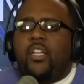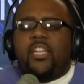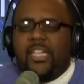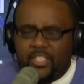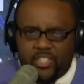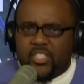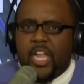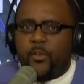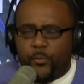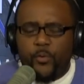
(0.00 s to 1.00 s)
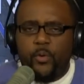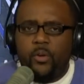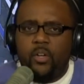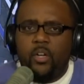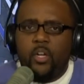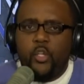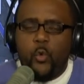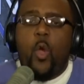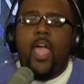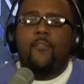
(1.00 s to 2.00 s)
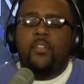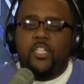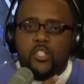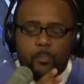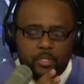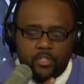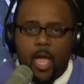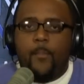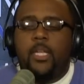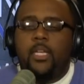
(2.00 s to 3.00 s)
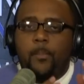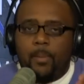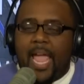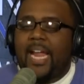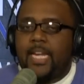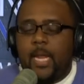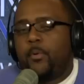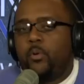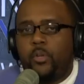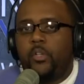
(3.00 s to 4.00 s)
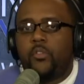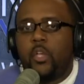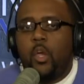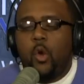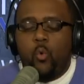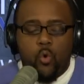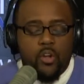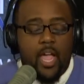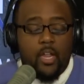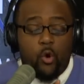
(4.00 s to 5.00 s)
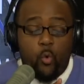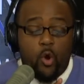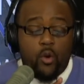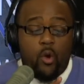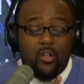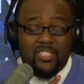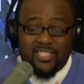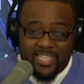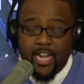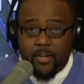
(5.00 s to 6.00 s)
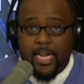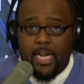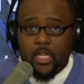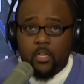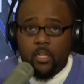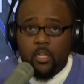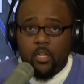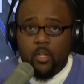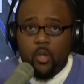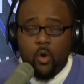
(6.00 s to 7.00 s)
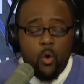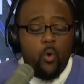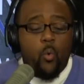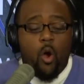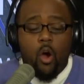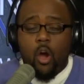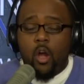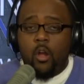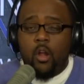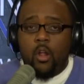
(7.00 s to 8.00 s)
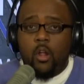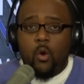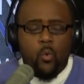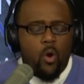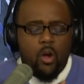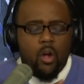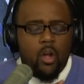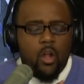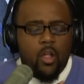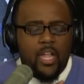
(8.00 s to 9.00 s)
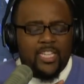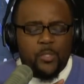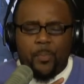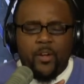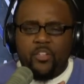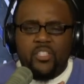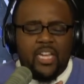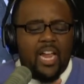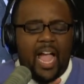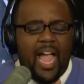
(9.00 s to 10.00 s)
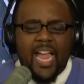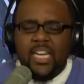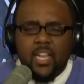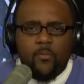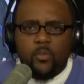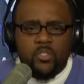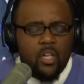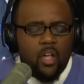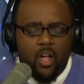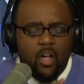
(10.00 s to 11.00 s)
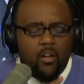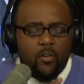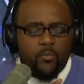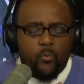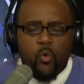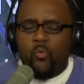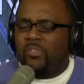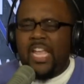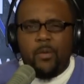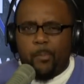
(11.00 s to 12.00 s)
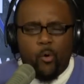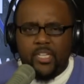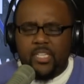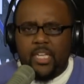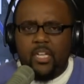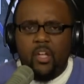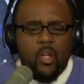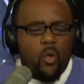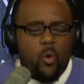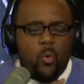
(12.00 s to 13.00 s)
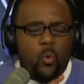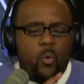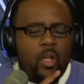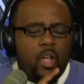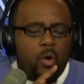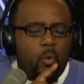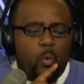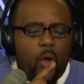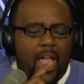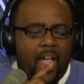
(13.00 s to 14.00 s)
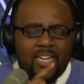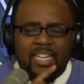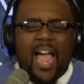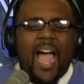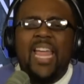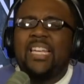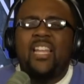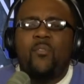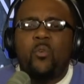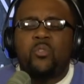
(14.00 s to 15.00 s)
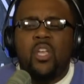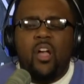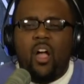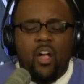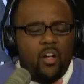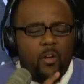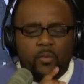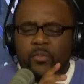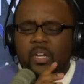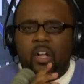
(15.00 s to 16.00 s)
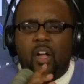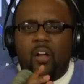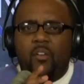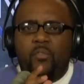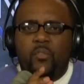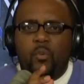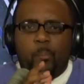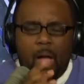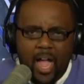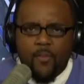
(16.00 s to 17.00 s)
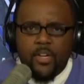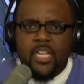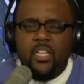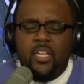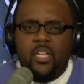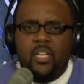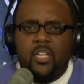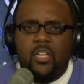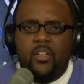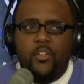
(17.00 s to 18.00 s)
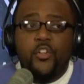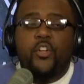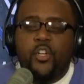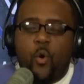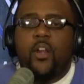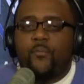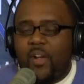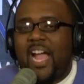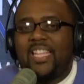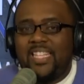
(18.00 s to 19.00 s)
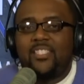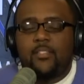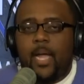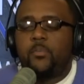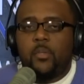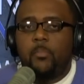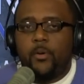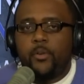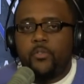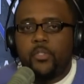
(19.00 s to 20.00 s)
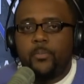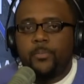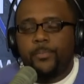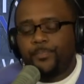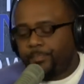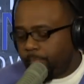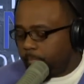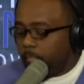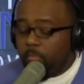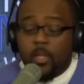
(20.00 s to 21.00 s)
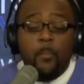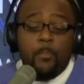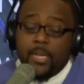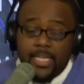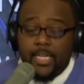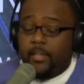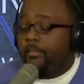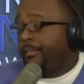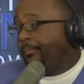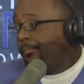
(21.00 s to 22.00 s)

getting safer, you have these predominantly black neighborhoods who are not who are segregated, who are who are experiencing high levels of lead poisoning, who who high levels of of poverty, you're going to find these types of murders. But again,